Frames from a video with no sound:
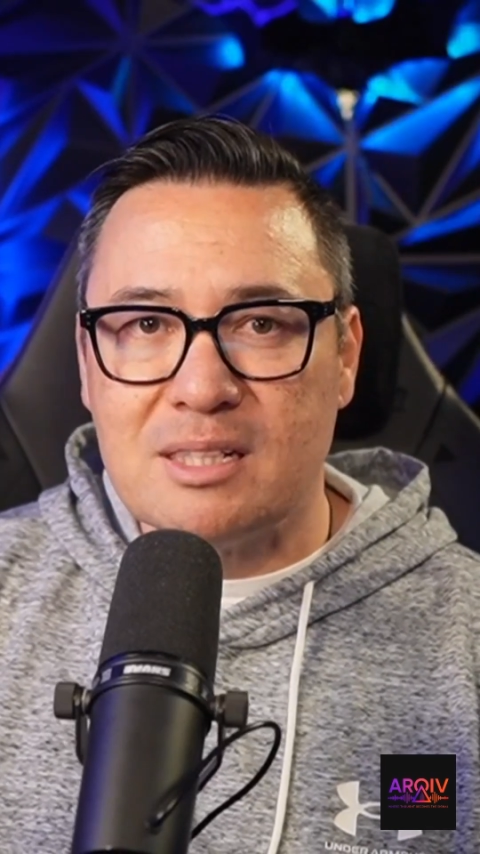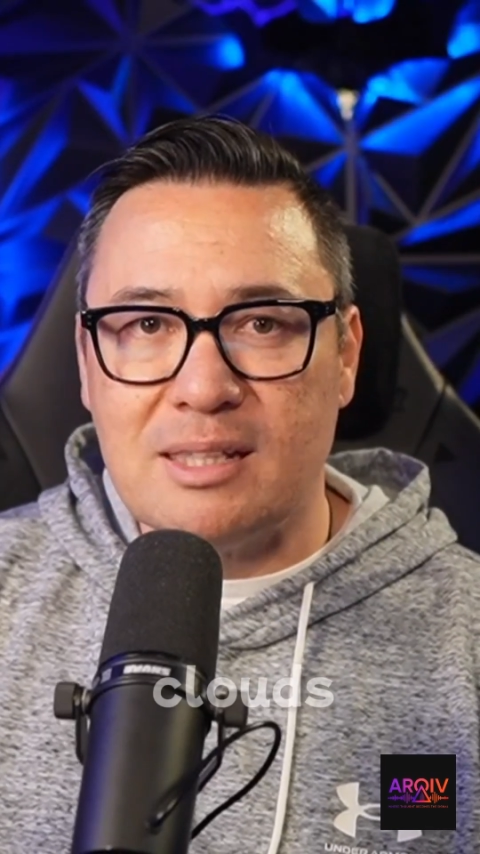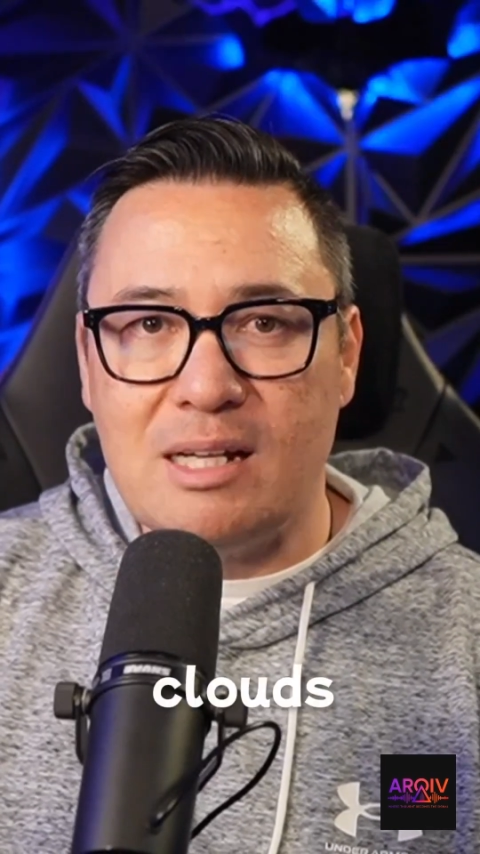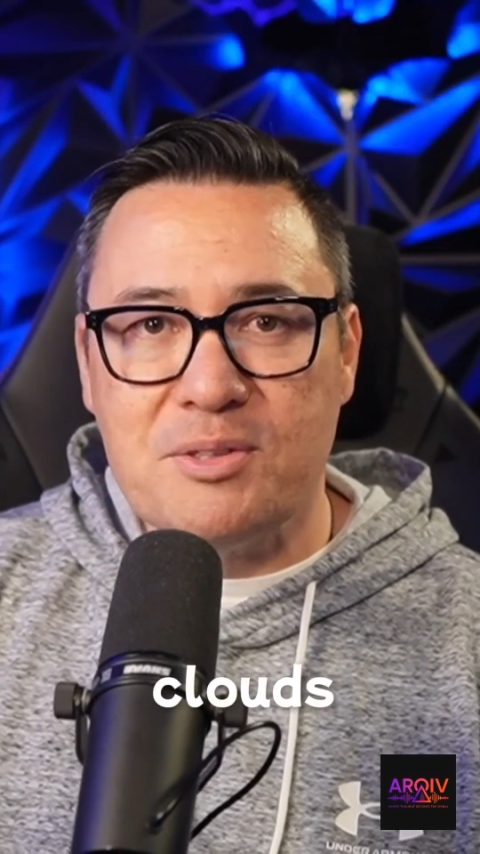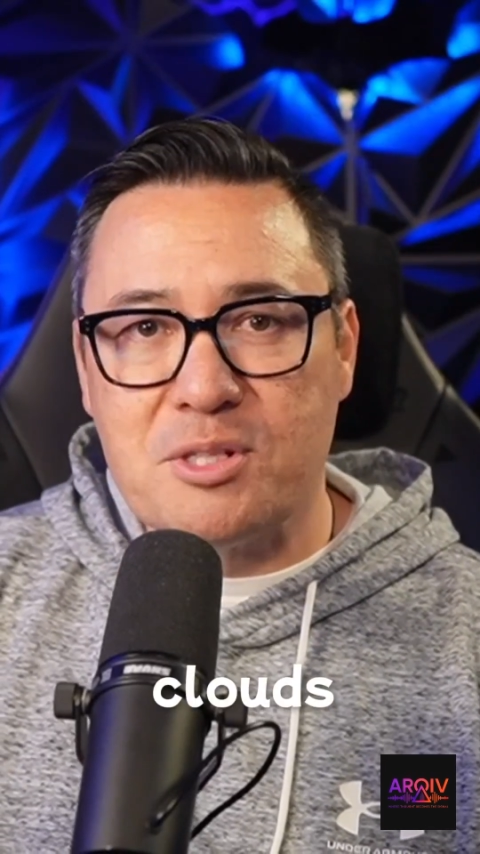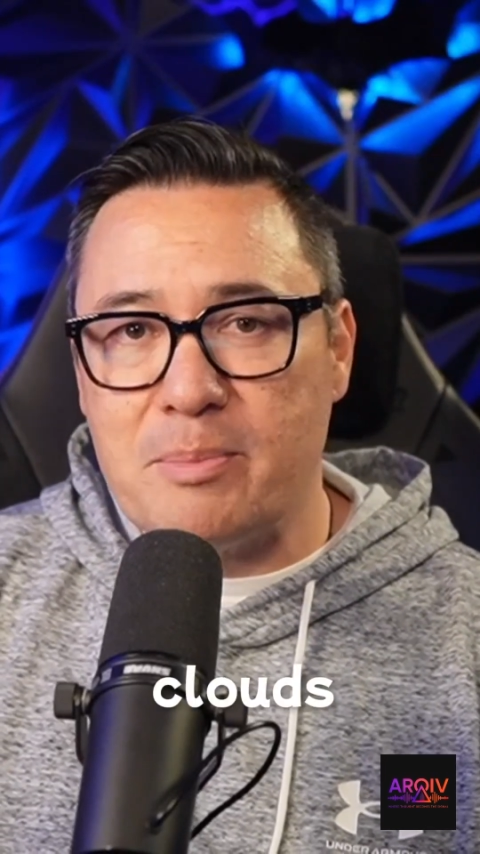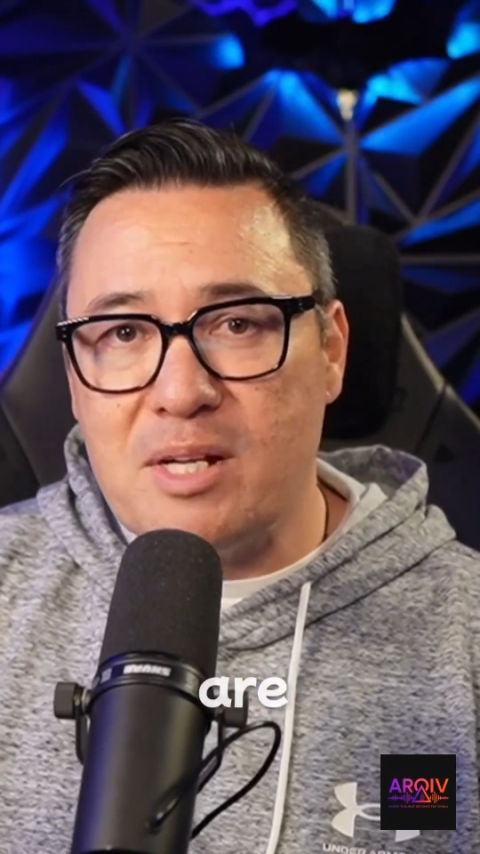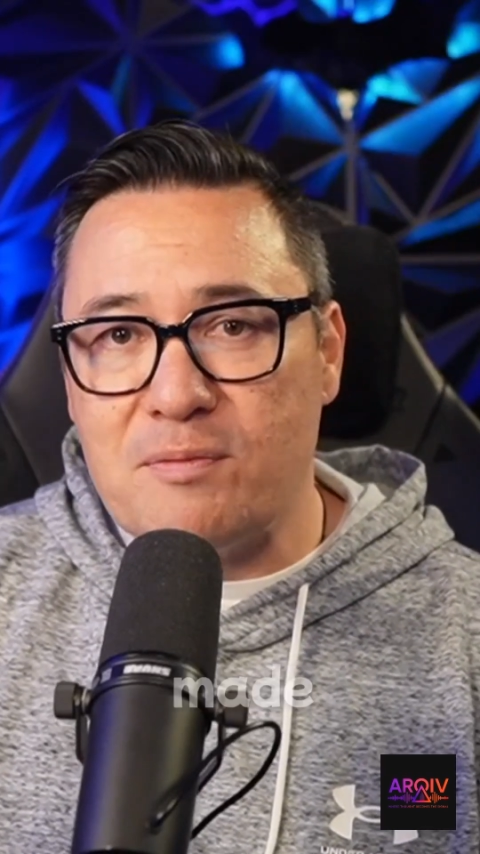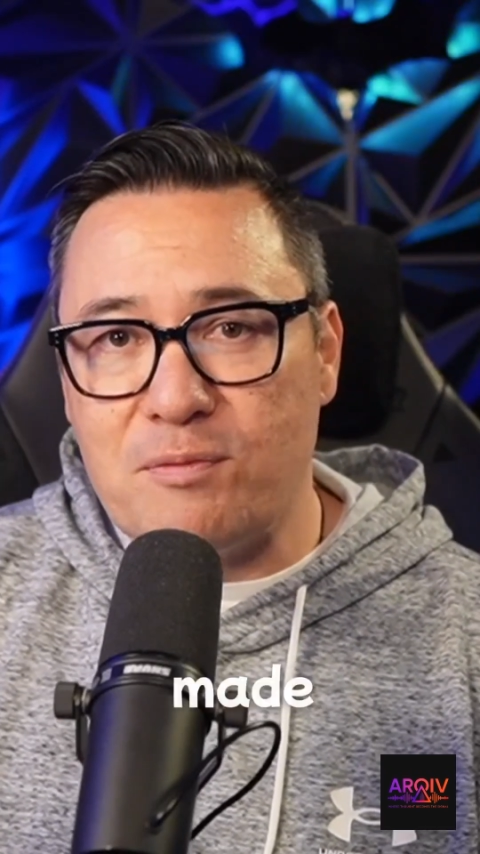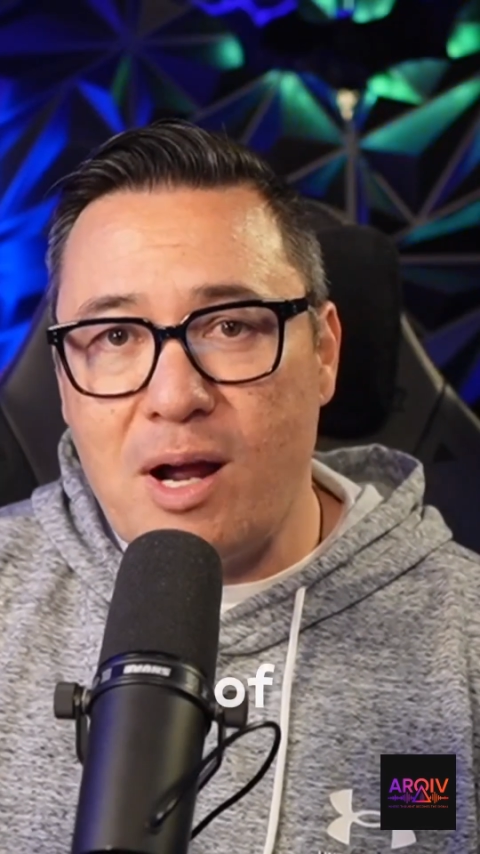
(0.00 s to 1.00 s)
clouds are
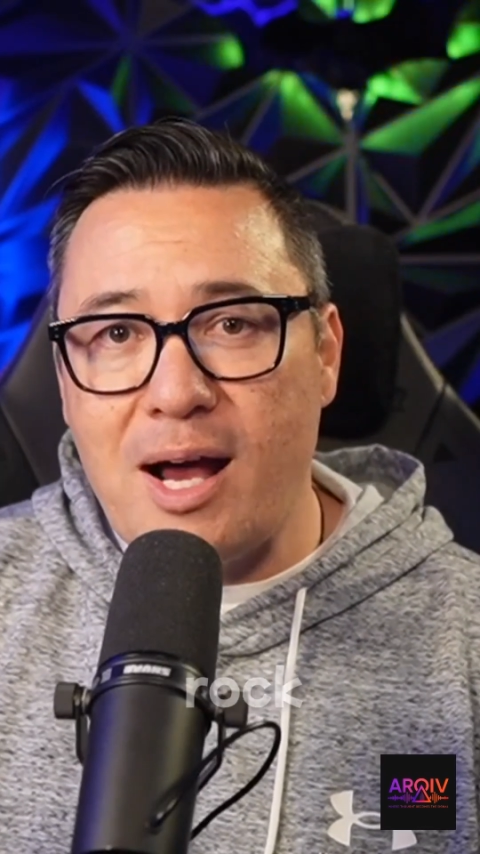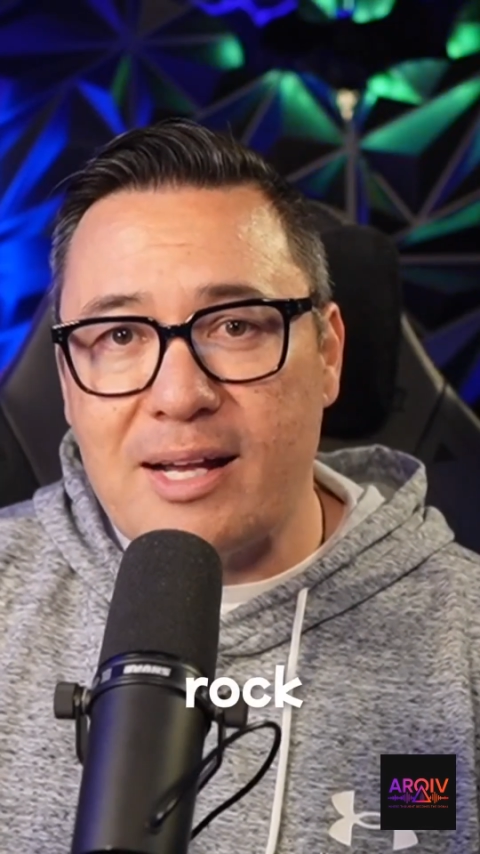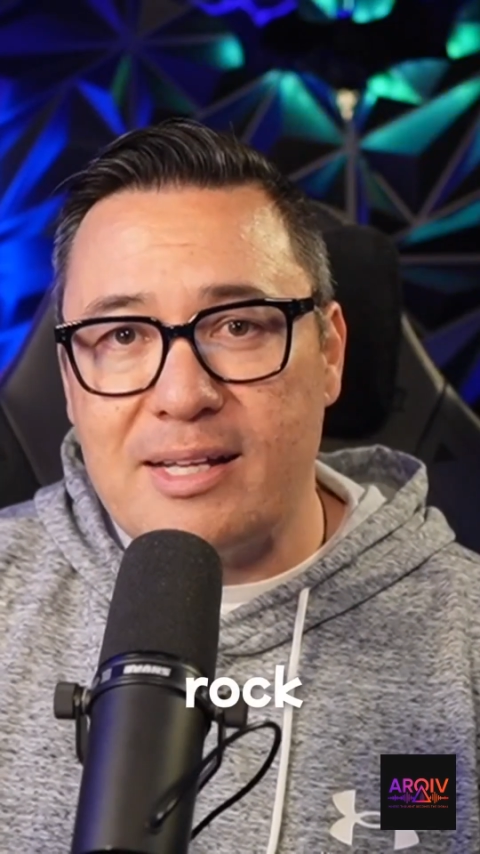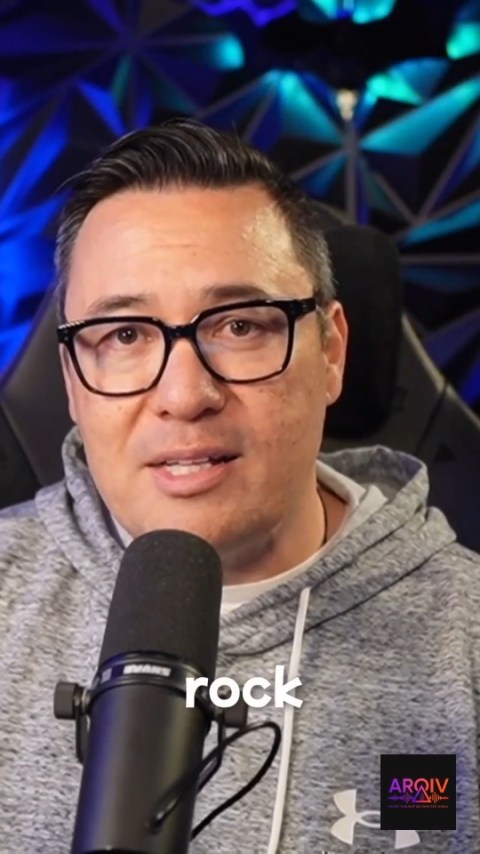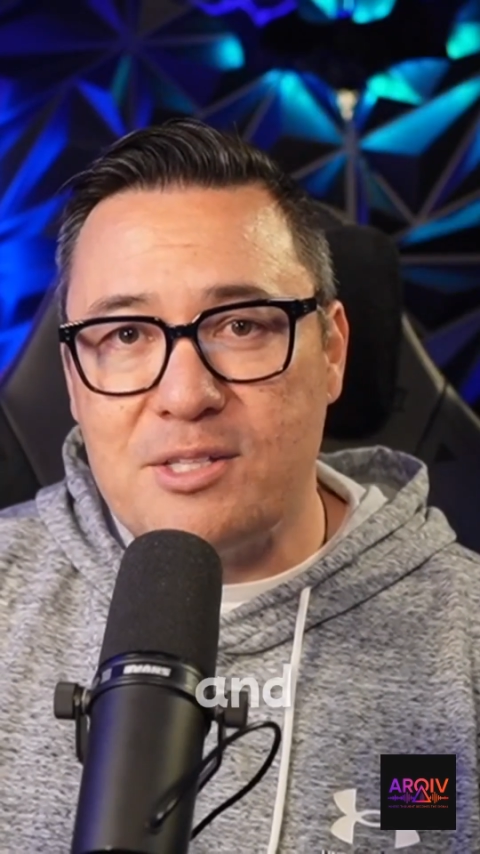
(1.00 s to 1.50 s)
made of rock